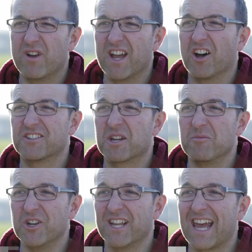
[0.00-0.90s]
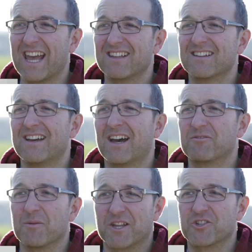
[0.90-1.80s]
Pretty hard to communicate,
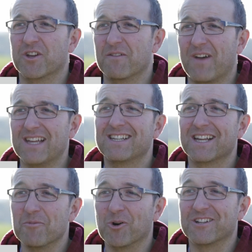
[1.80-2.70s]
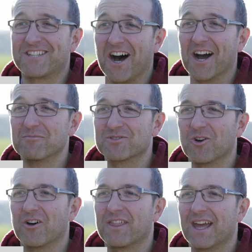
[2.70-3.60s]
to make sure you're facing him all the time
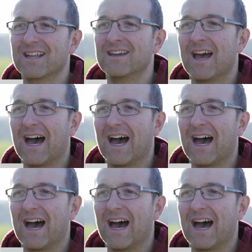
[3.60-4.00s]
sort of thing.